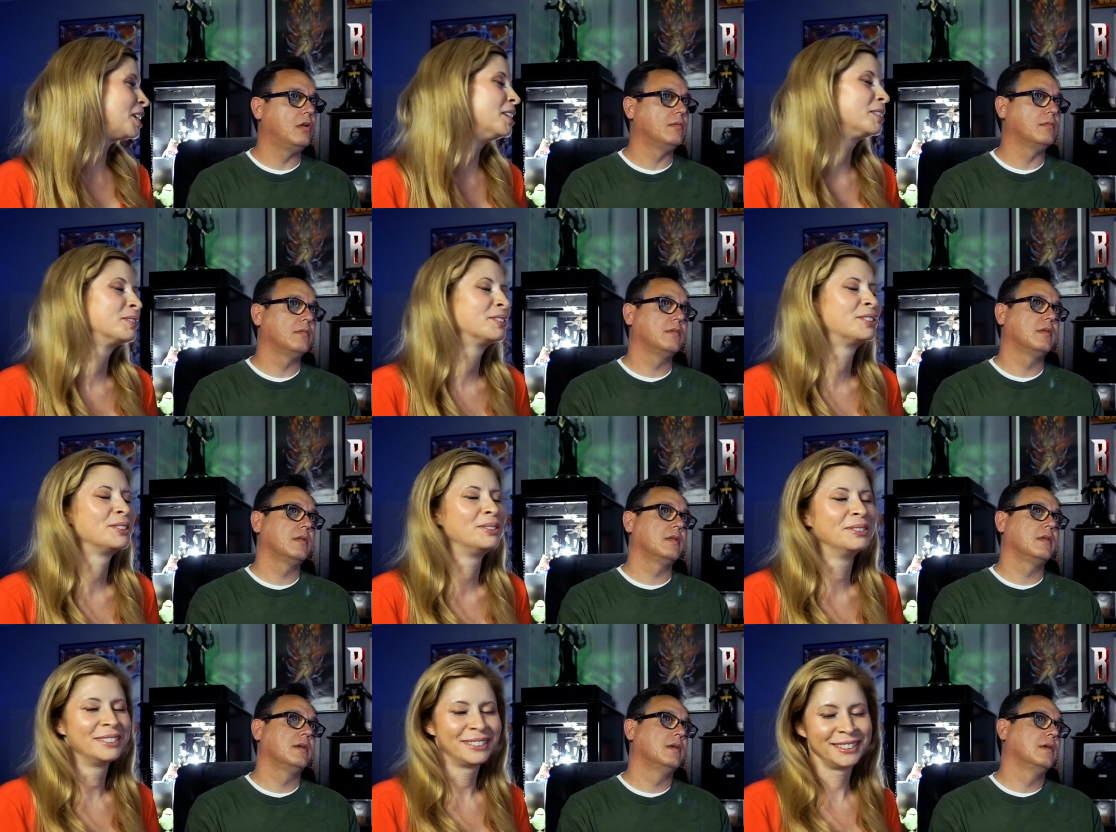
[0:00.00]
Speaker 1: oh, shoot.
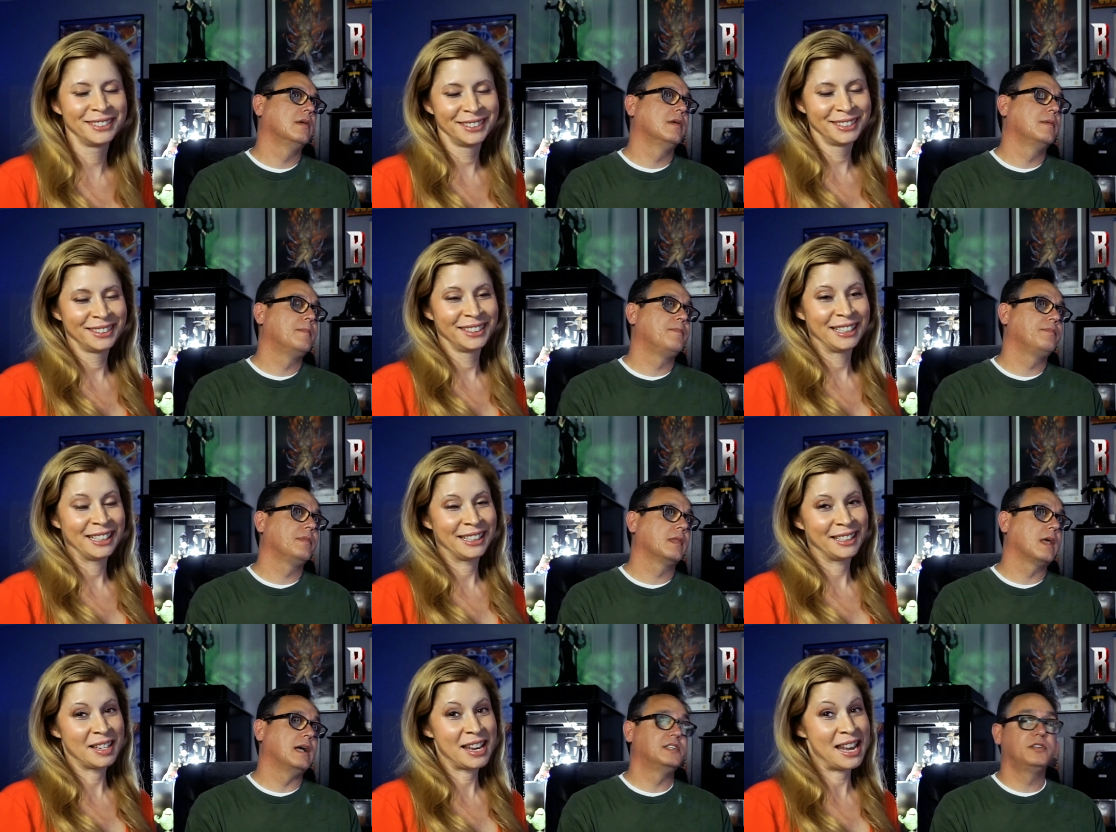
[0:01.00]

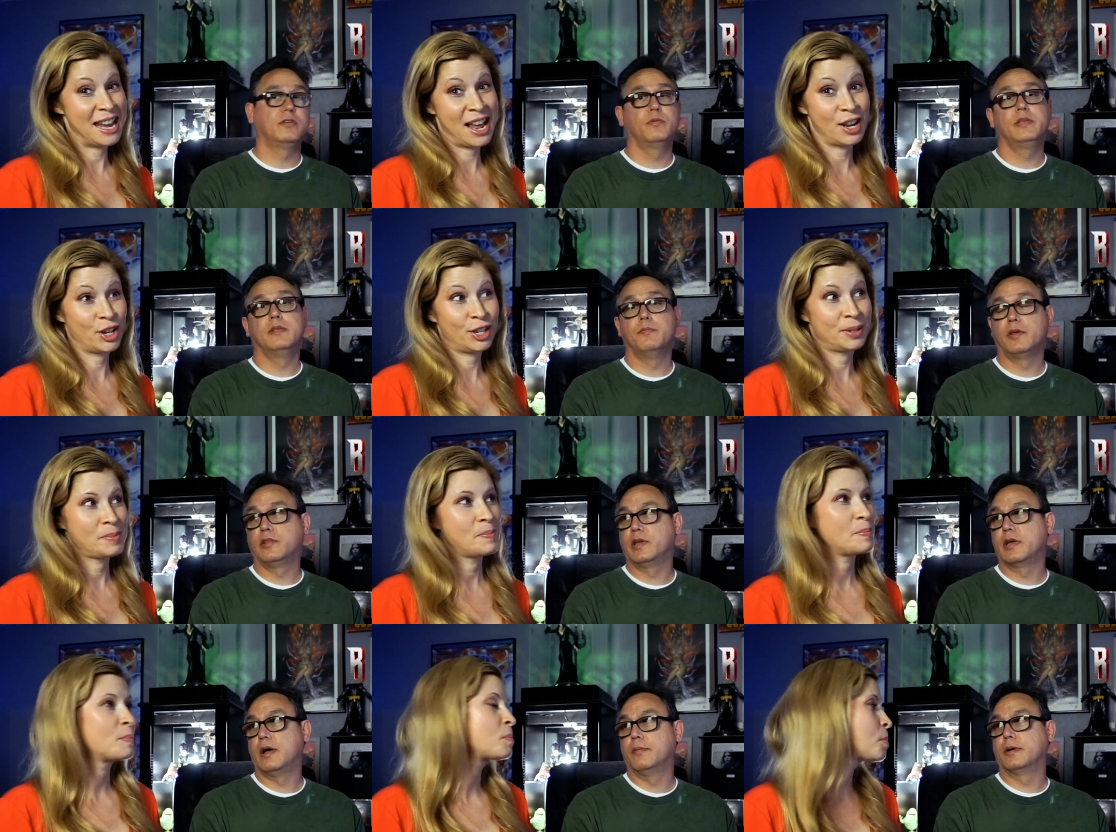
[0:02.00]
I still read the monthly
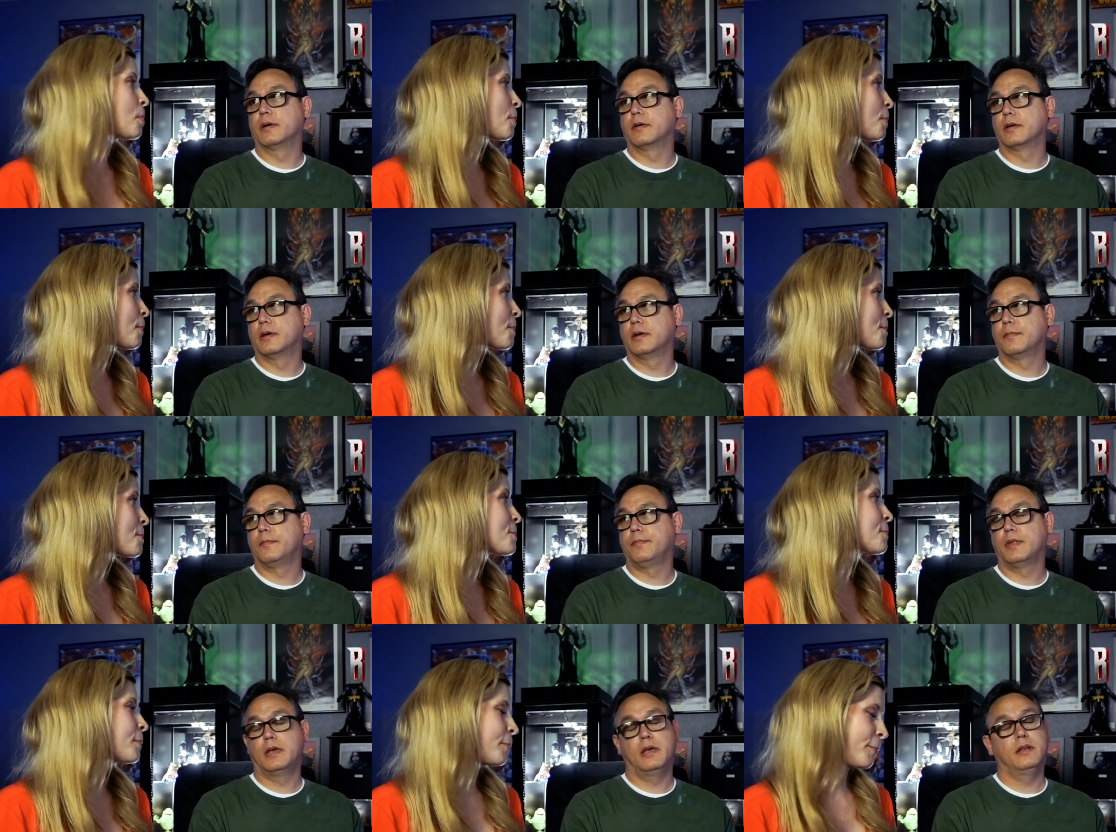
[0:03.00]
comic, okay?
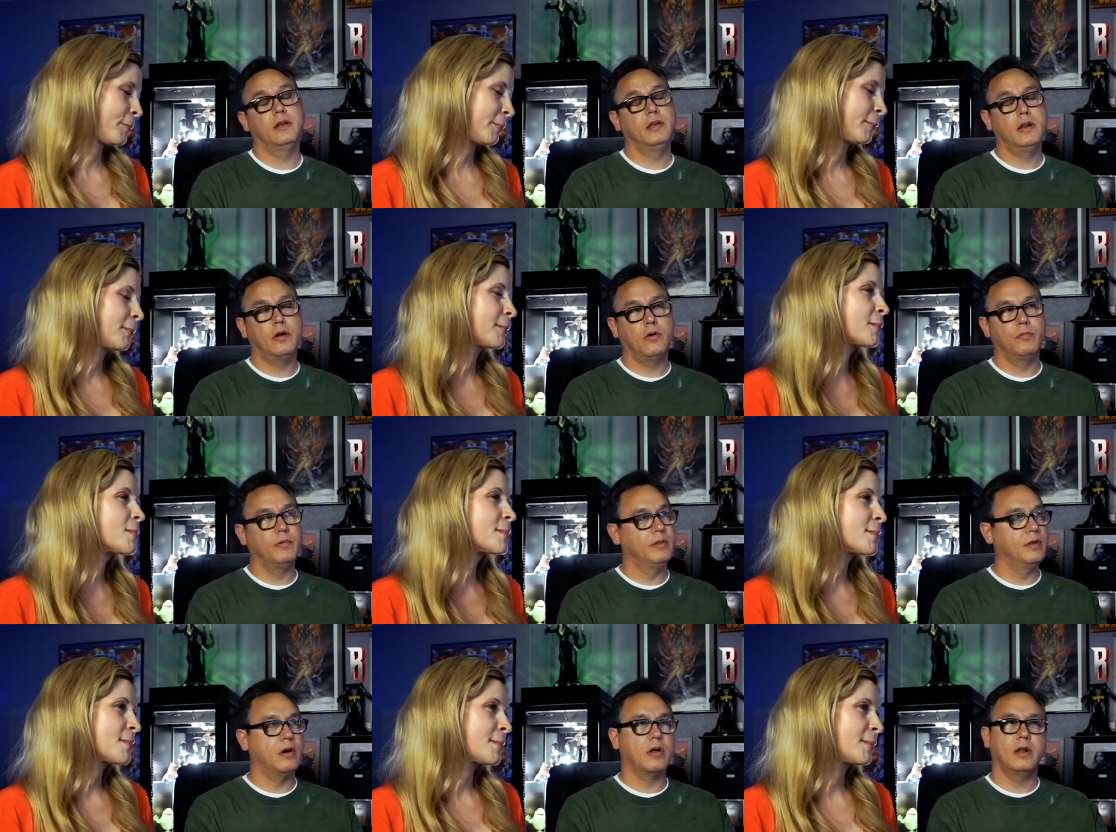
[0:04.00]
And, mm-hmm. you know,
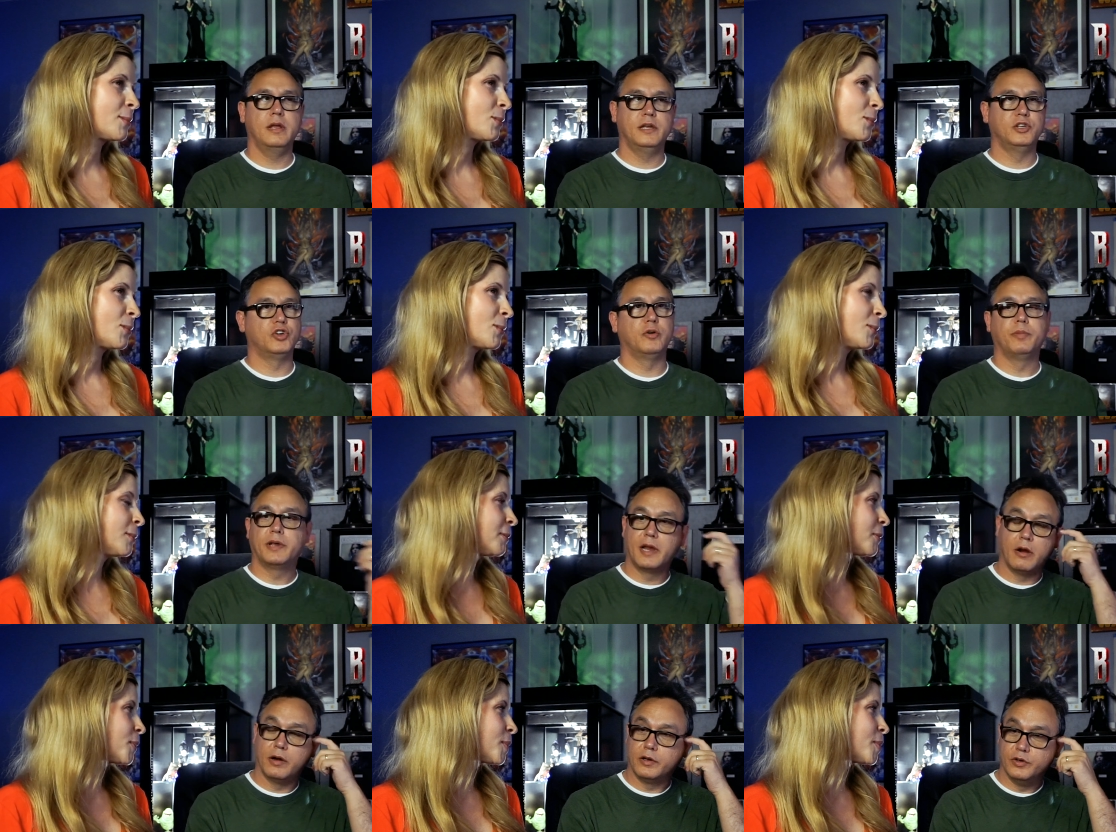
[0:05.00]
they're going to interpret
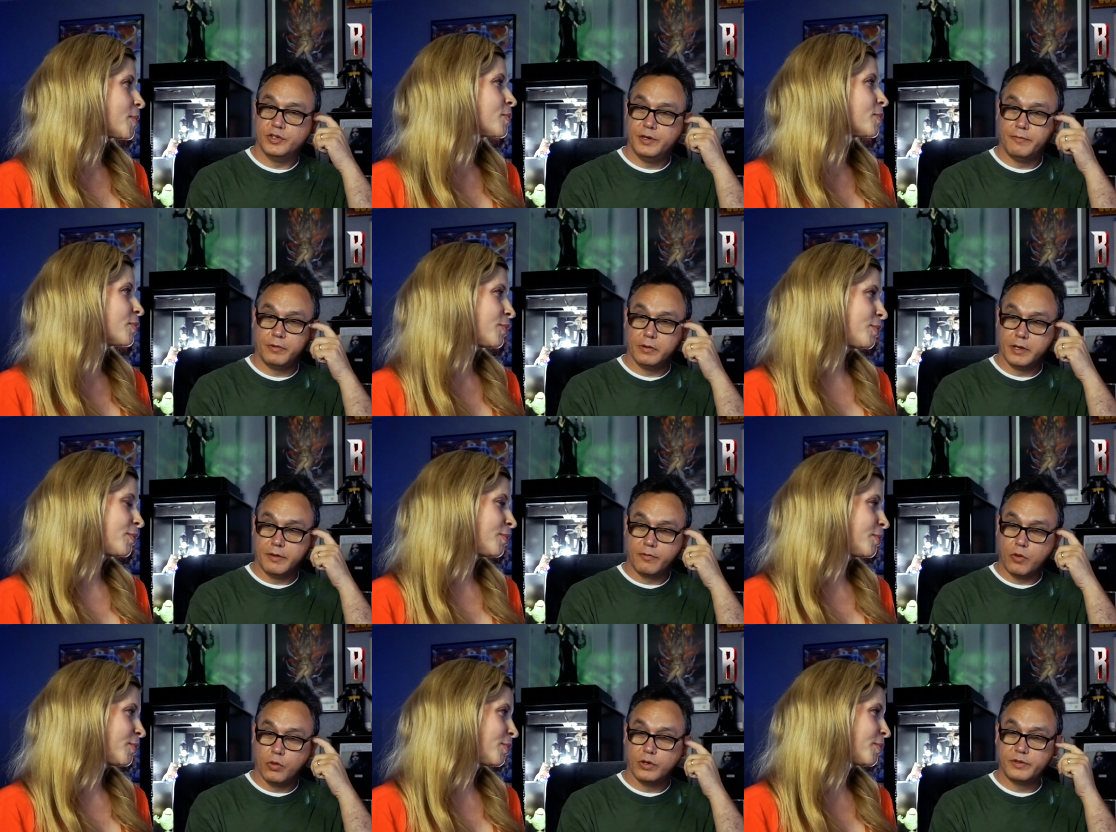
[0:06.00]
characters differently, of
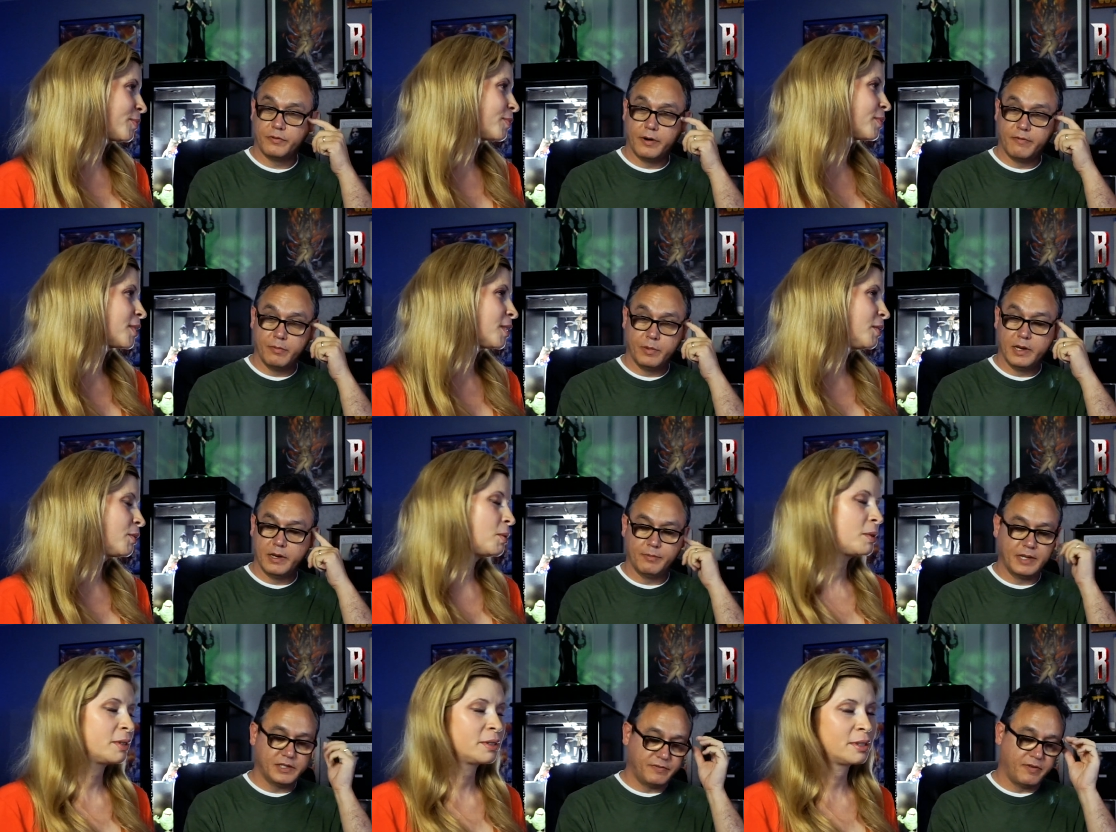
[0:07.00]
course, for every medium.
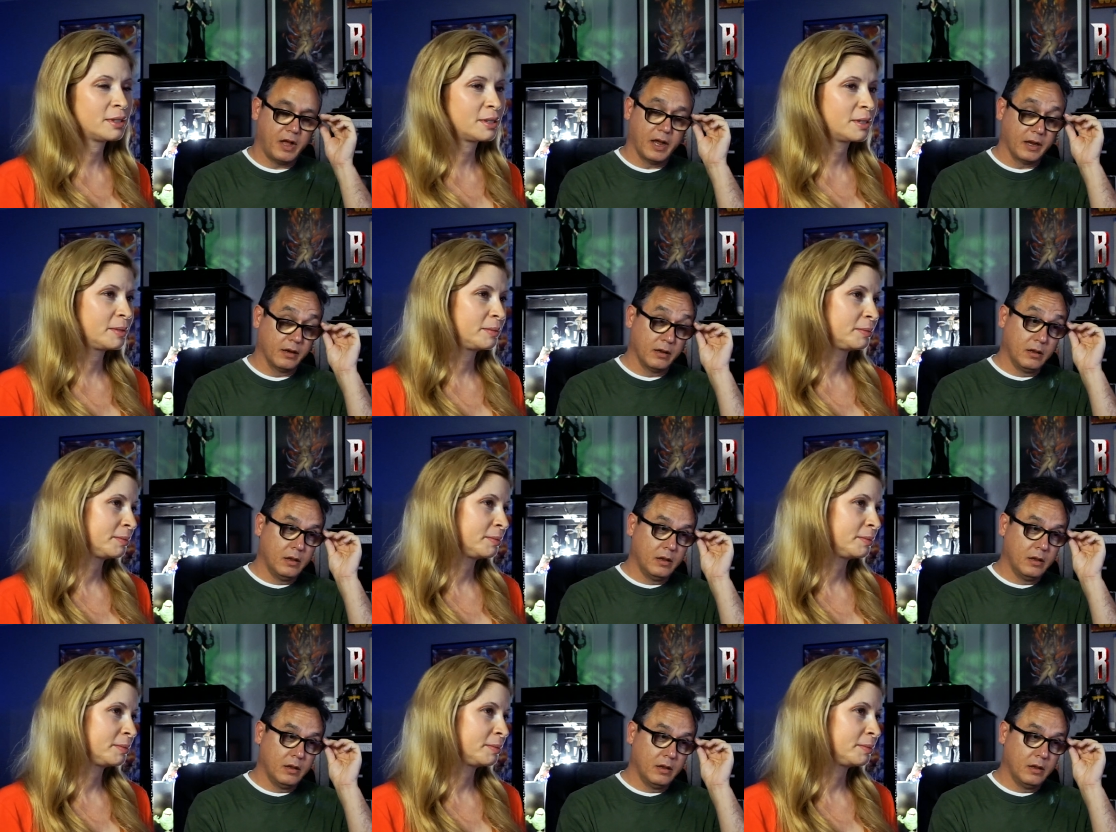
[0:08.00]
That's fine.